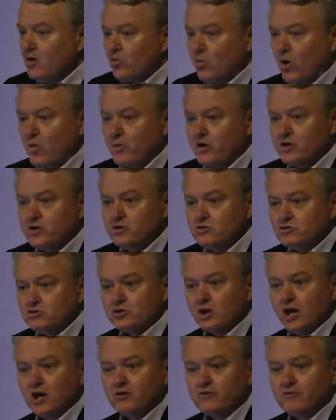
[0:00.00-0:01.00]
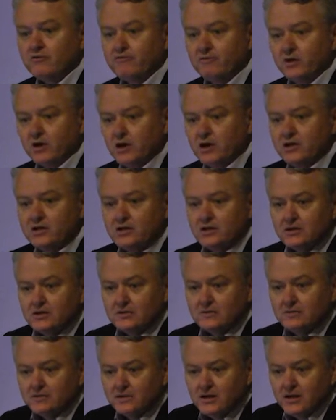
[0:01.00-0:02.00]
Where we used to underfund
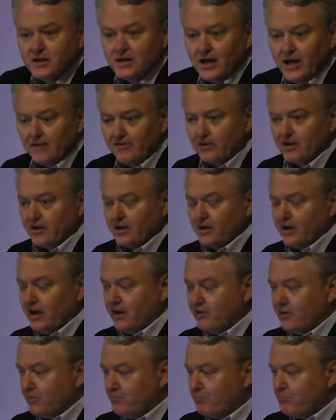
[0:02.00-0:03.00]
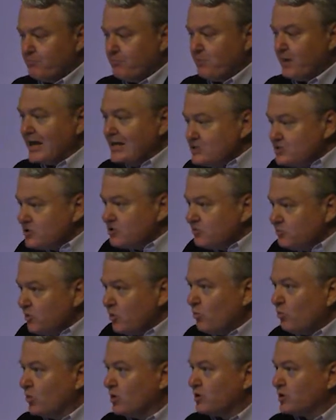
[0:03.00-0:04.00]
and the, and the pension
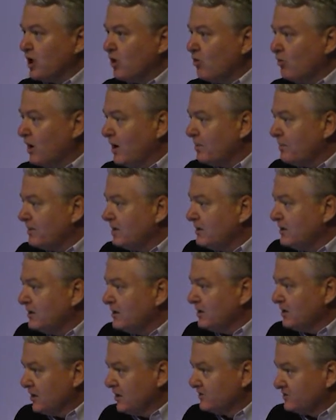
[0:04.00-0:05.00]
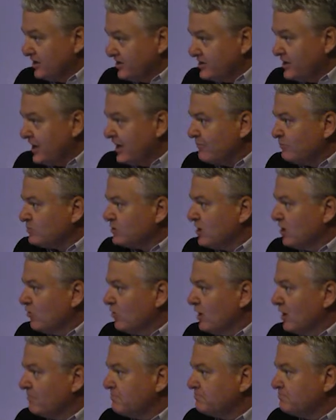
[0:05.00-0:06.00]
would go up, uh, the debt would go
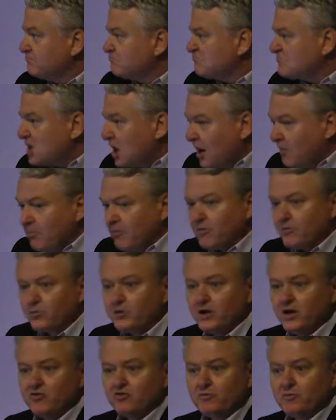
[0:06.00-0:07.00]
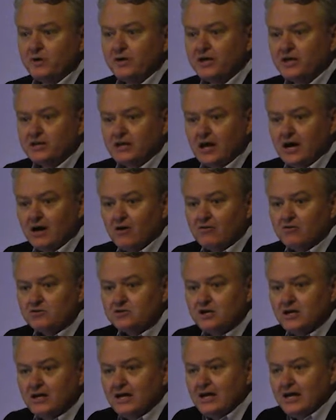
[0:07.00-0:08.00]
up a couple, $300 million.
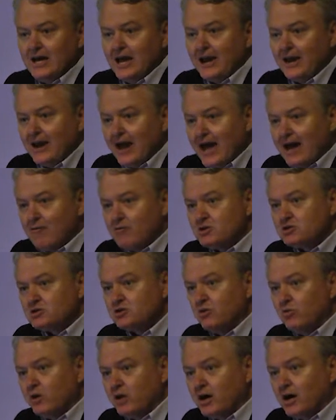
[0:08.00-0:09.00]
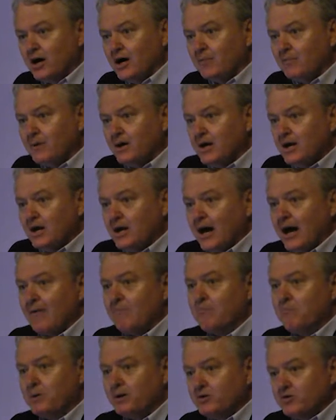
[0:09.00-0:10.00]
Now it's going up a
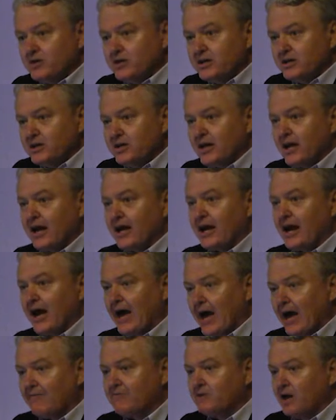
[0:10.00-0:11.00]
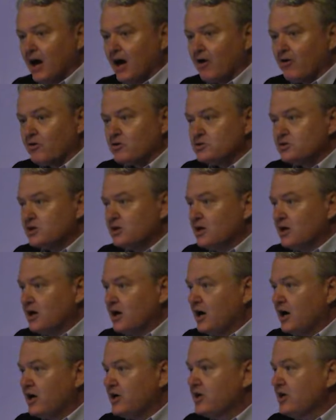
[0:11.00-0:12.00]
billion and a half dollars
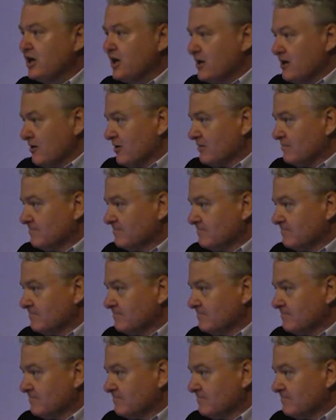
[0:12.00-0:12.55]
a year.